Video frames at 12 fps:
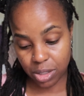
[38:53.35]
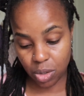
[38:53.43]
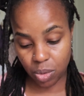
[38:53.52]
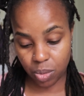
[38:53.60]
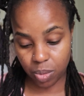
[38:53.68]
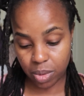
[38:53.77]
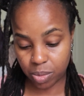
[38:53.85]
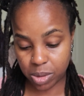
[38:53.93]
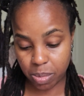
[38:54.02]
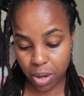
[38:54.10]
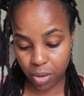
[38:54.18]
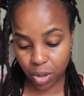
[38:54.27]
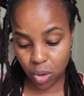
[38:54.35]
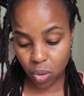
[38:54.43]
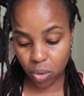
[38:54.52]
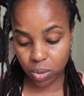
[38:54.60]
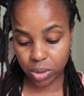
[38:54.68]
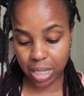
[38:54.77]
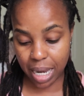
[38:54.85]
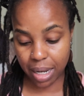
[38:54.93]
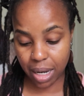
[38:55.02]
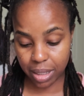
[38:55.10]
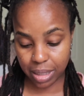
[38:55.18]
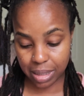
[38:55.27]
So it was marigold
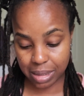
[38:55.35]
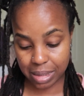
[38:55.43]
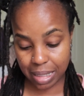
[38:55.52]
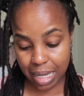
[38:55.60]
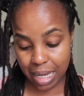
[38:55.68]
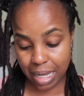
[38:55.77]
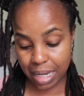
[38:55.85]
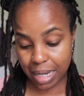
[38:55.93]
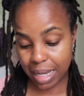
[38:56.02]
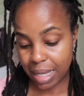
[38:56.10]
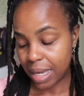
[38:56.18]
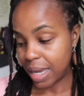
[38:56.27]
and onion skin,